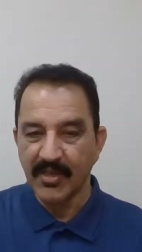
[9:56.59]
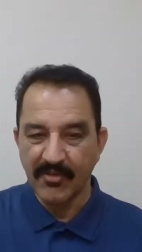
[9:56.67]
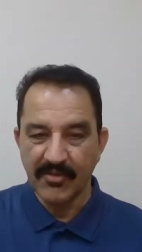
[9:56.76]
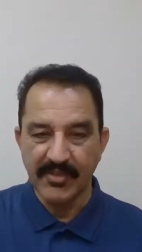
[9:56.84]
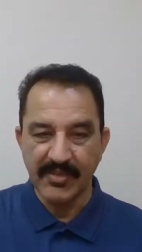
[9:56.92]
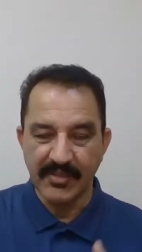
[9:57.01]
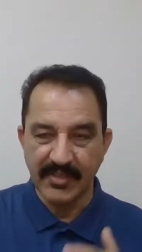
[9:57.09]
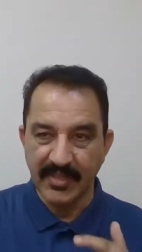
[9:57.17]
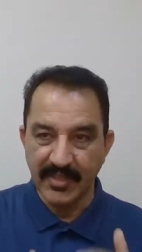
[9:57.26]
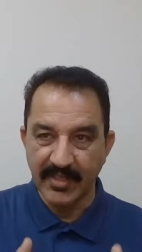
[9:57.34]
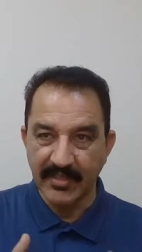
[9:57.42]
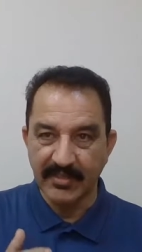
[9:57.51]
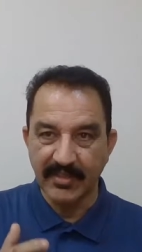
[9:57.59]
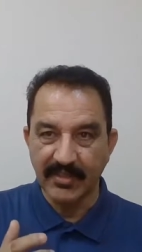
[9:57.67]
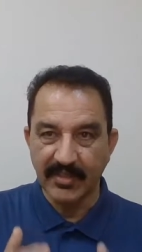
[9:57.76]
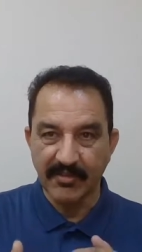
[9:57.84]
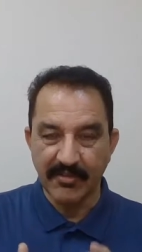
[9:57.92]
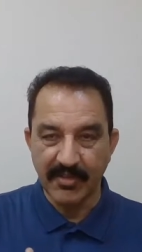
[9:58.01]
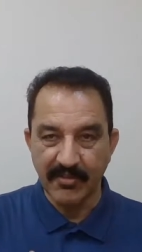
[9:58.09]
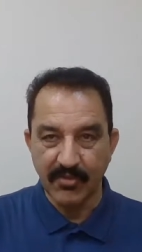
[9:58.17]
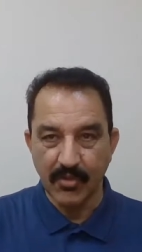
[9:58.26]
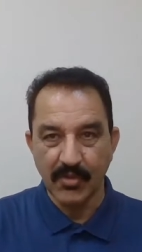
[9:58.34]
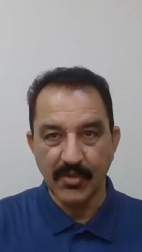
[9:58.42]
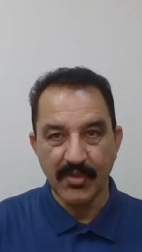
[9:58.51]
which is create the gravity
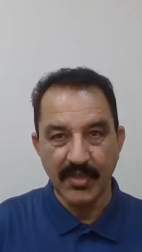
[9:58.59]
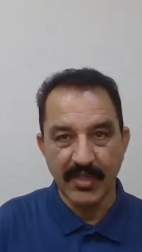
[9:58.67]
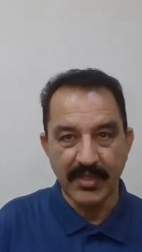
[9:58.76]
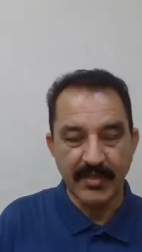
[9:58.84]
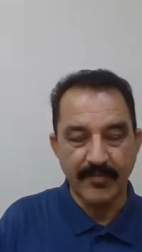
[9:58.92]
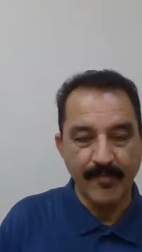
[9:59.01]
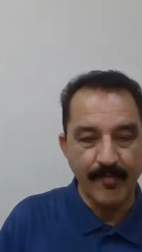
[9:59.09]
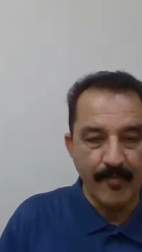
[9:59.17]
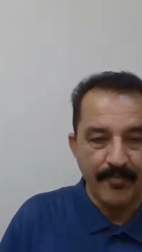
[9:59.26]
flow and